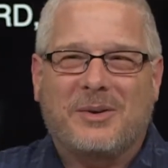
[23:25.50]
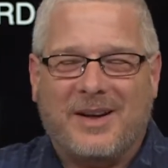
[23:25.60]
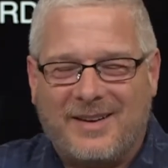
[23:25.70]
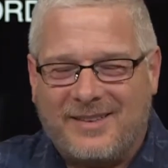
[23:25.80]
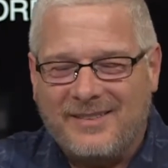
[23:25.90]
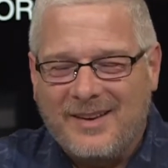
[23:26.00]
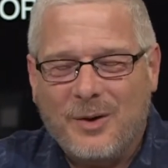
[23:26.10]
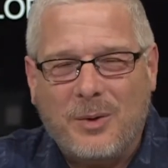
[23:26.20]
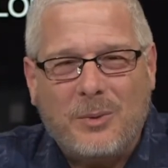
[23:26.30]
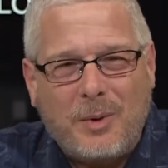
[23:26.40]
You know,
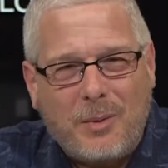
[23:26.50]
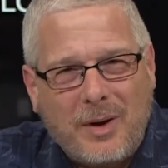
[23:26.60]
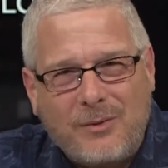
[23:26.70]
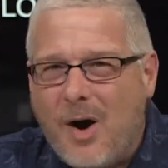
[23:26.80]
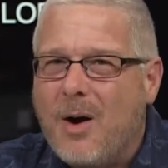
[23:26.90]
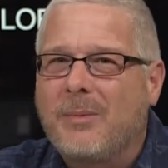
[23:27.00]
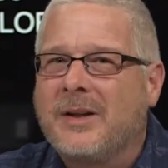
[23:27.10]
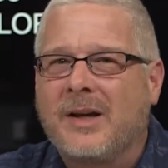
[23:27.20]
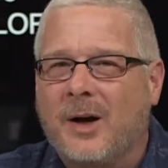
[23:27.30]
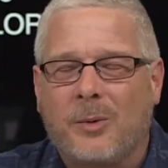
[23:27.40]
well, we've all
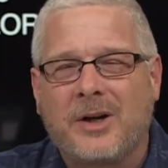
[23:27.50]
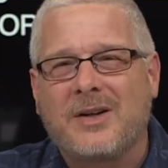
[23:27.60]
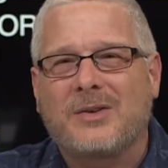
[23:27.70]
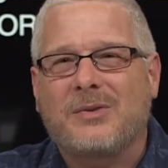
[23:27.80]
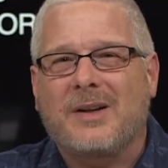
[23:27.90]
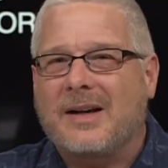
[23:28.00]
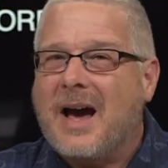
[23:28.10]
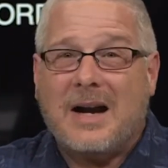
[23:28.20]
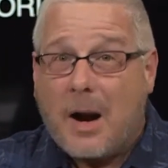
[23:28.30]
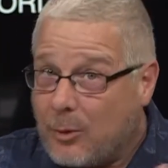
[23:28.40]
been there where you just feel like,
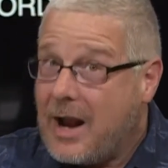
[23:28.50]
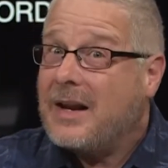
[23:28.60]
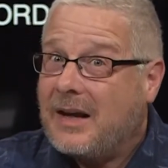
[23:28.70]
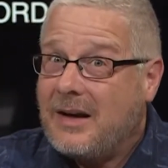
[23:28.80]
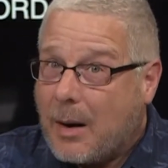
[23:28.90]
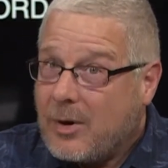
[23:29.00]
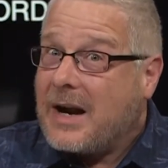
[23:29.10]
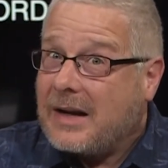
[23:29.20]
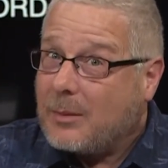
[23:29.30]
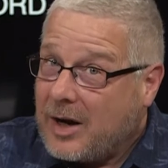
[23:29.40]
God, I'm ready, I'm
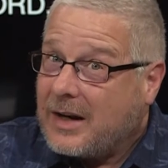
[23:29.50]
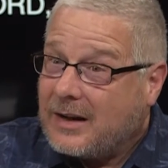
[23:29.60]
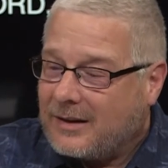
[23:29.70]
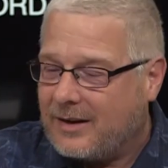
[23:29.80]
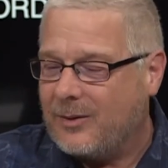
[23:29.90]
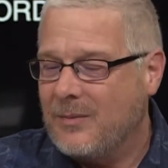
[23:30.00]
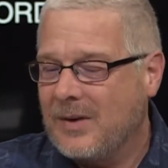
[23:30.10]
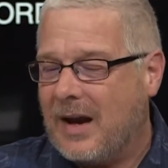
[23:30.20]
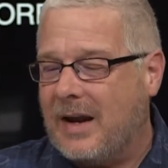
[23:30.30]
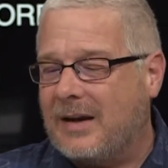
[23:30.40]
ready, I'm ready, you know,
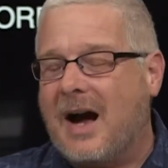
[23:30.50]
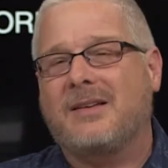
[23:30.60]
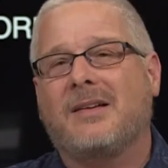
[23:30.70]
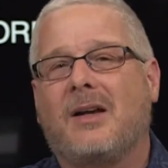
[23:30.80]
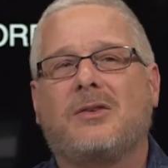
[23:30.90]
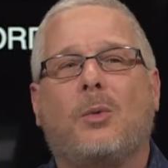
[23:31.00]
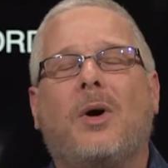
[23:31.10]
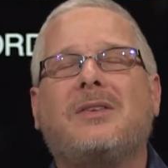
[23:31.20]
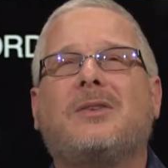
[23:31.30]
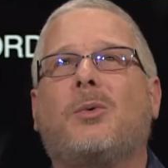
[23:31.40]
and God's not. So,
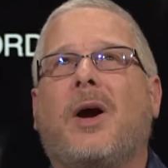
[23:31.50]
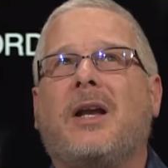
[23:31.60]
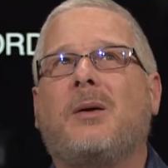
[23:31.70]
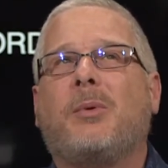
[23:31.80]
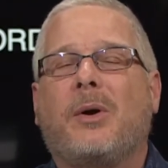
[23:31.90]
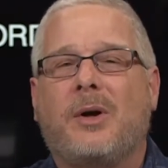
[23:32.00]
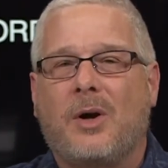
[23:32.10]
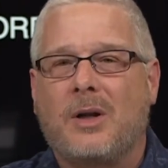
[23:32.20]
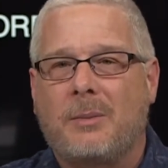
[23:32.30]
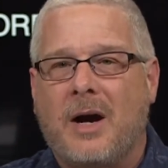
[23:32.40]
what's the waiting period
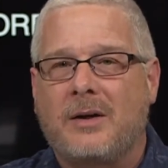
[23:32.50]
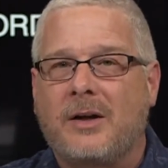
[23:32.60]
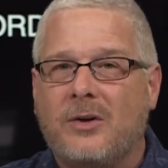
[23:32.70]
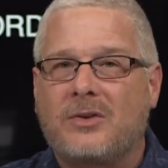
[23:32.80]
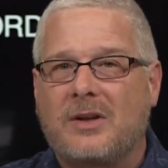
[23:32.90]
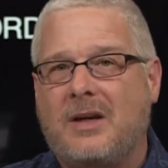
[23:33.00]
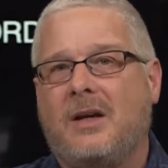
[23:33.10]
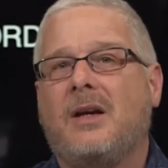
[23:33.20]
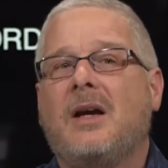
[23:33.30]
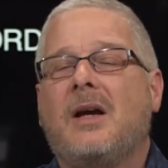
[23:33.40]
all about? And here's the
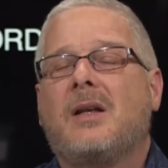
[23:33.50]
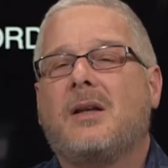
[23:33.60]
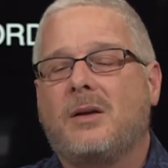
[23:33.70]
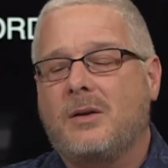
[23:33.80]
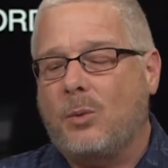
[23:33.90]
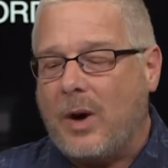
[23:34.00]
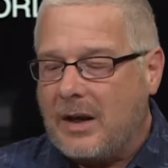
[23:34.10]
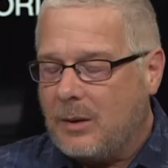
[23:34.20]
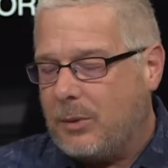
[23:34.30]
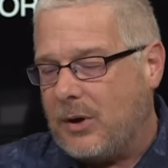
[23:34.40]
key the, the
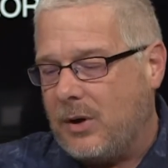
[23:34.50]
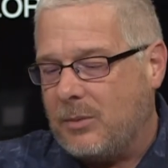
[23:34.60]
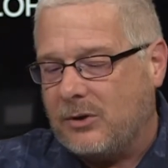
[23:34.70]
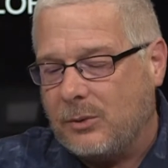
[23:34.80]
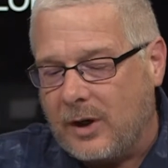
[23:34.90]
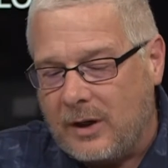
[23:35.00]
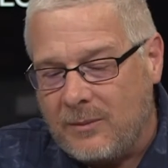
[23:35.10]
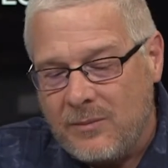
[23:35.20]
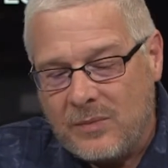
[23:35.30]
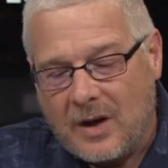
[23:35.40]
waiting period
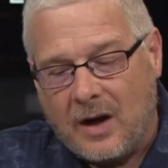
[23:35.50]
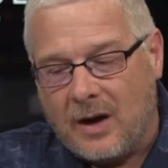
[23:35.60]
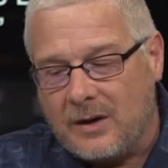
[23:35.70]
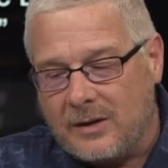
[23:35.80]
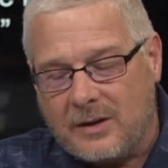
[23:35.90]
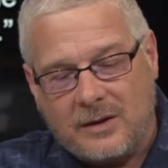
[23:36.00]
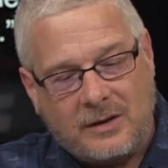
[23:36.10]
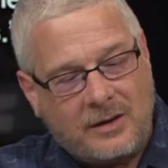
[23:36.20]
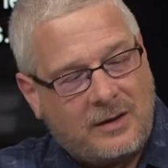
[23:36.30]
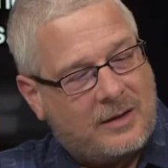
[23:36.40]
between uh,
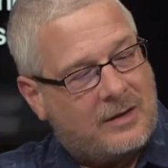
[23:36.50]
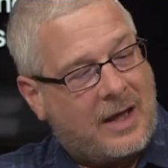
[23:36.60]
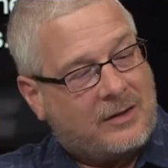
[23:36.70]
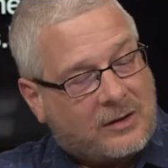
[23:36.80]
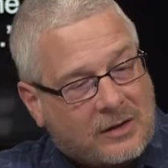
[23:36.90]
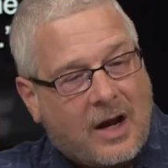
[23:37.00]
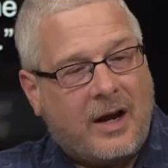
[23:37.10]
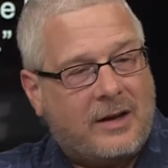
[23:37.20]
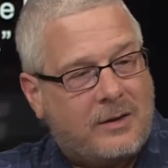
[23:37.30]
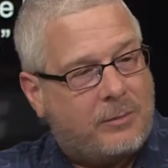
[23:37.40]
the, that
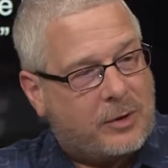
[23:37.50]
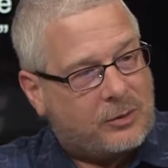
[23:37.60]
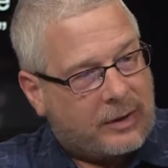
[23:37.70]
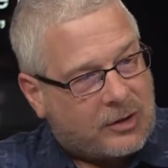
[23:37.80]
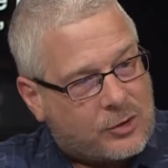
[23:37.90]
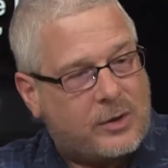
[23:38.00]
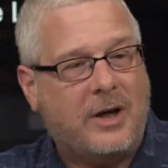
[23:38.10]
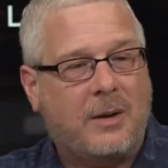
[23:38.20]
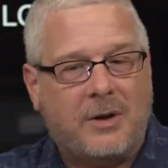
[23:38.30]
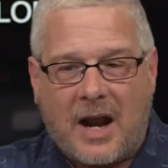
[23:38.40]
delay, between the
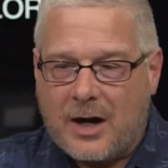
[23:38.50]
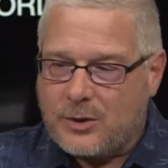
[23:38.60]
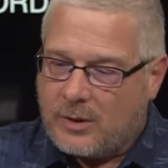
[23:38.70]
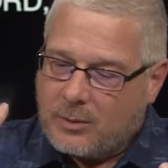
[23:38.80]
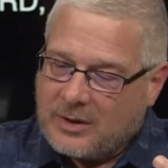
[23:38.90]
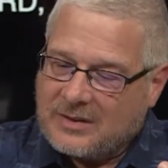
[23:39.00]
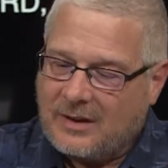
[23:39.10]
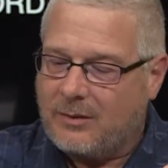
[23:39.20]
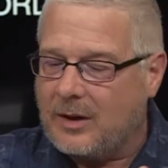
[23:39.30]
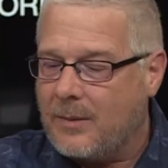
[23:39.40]
dream and actually
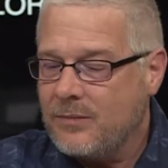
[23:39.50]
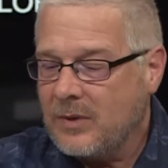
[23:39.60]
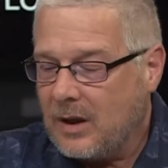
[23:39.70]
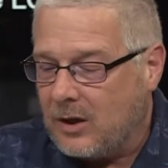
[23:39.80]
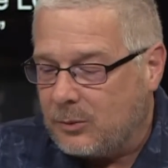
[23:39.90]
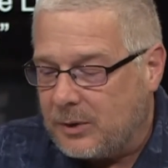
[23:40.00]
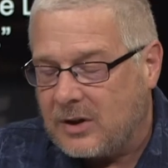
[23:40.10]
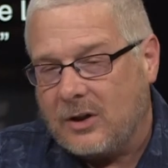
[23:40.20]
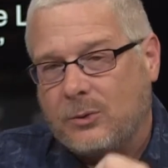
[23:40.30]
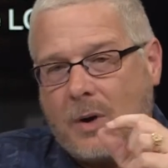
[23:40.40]
receiving it, is
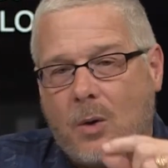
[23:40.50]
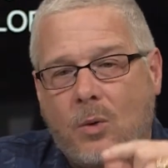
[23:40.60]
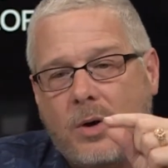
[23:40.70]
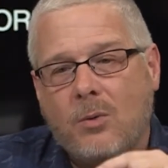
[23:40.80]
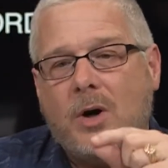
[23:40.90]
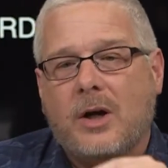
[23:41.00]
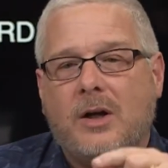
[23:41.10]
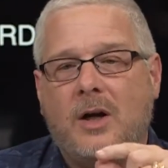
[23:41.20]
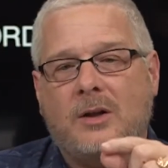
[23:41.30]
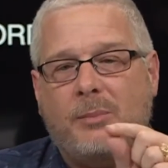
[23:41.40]
because while we're working
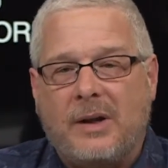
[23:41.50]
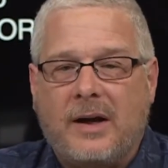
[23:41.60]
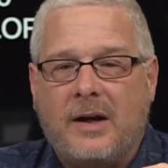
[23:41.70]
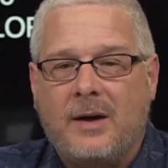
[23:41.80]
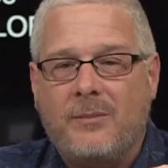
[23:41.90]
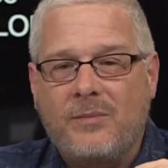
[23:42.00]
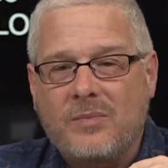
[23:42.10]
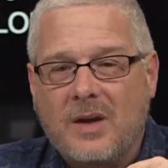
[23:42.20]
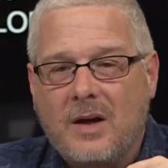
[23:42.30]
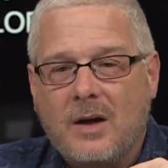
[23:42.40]
on the plan,
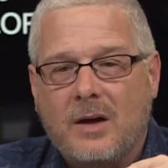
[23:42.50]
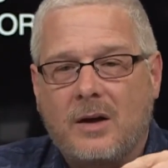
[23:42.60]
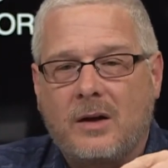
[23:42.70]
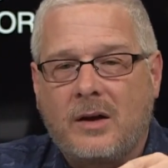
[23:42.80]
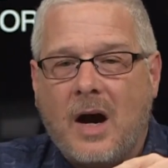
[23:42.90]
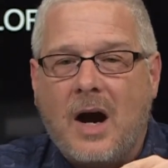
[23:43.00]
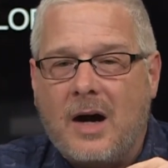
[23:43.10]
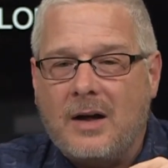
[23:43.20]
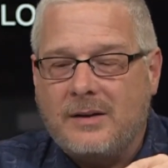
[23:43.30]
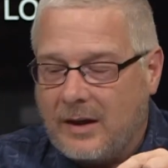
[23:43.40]

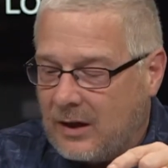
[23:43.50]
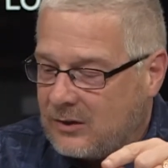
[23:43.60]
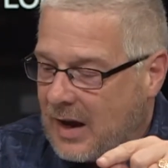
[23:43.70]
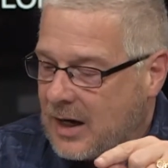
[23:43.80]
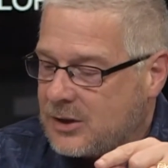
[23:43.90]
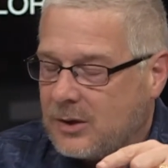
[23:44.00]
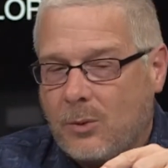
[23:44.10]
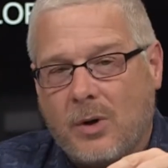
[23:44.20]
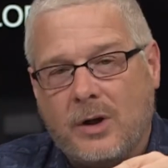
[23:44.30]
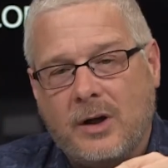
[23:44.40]
God is actually
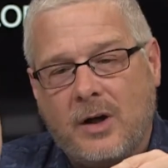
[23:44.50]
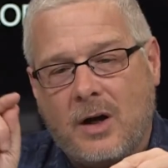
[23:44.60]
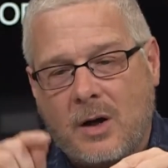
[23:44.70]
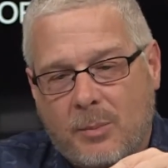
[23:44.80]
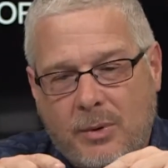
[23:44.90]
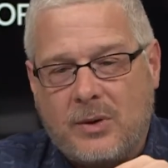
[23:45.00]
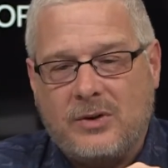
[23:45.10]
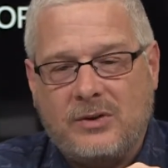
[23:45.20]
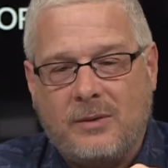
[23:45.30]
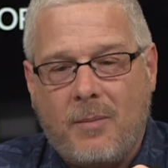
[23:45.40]
working on our
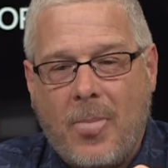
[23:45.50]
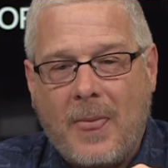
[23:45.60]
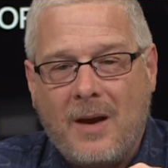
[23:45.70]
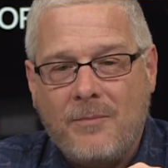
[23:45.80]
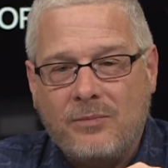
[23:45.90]
person. Yeah. Mm.